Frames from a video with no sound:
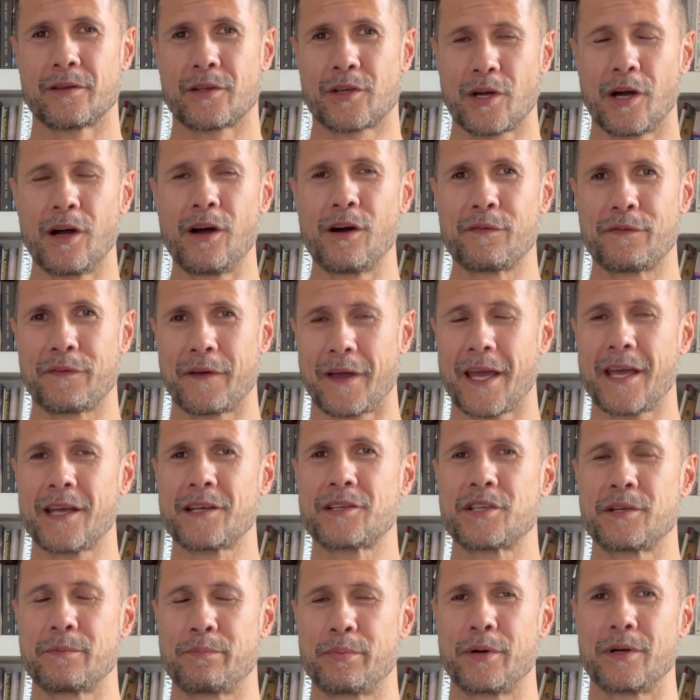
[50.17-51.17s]
golf
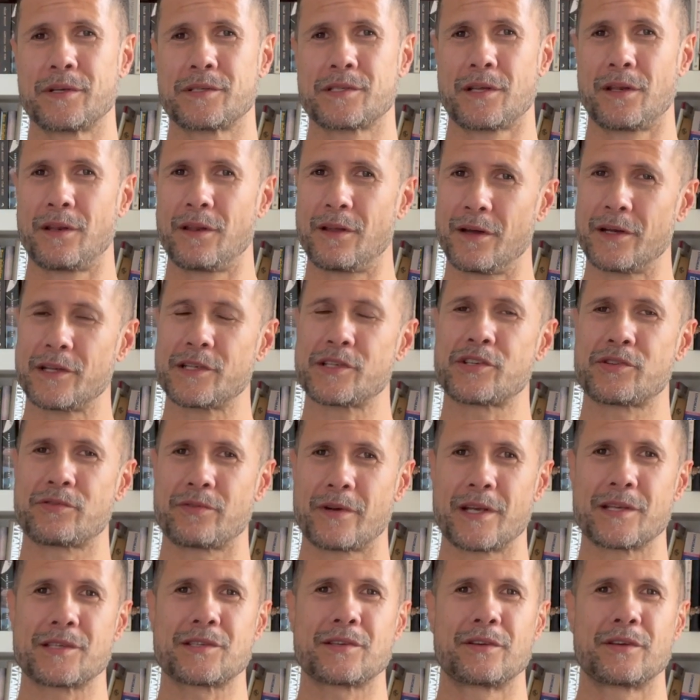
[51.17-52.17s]
actually puts a lot of
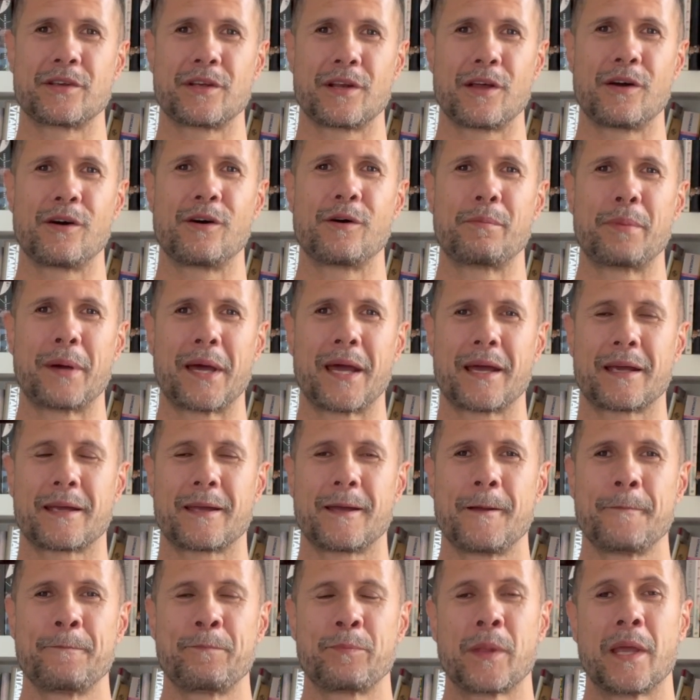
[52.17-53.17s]
stress on your lower back.